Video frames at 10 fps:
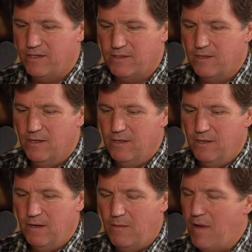It's
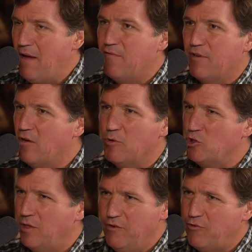on behalf of a
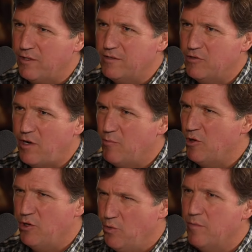commercial interest. They're trying to
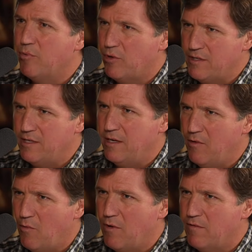put you in prison
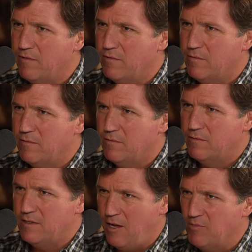in order
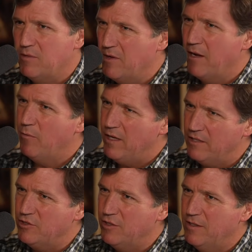to help someone get
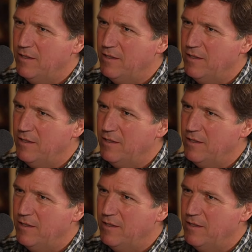rich.